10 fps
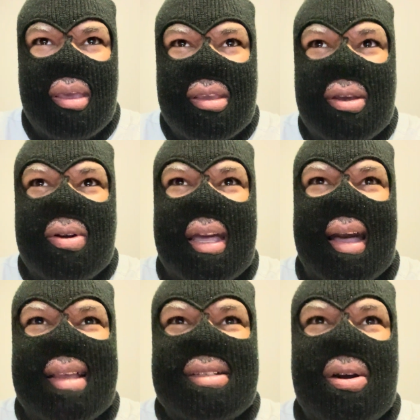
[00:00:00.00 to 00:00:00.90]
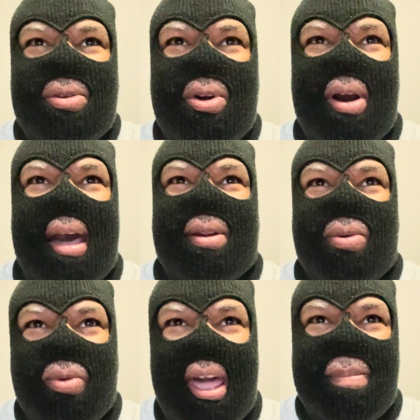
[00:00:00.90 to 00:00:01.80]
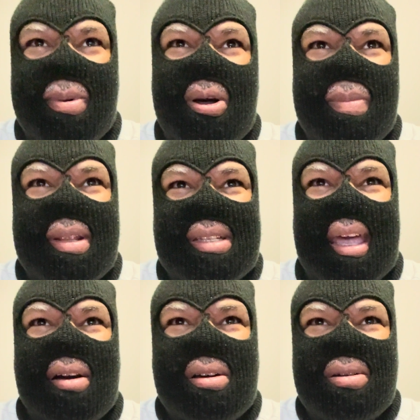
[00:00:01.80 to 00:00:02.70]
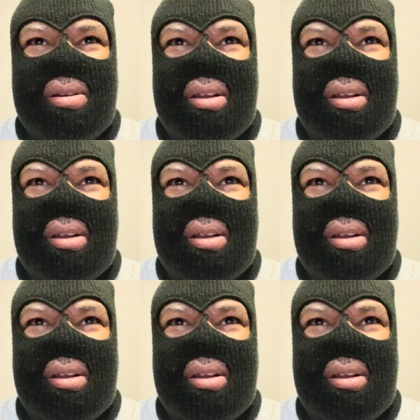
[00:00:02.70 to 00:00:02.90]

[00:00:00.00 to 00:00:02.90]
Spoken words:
Your guys don't know how to wrap up and tackle?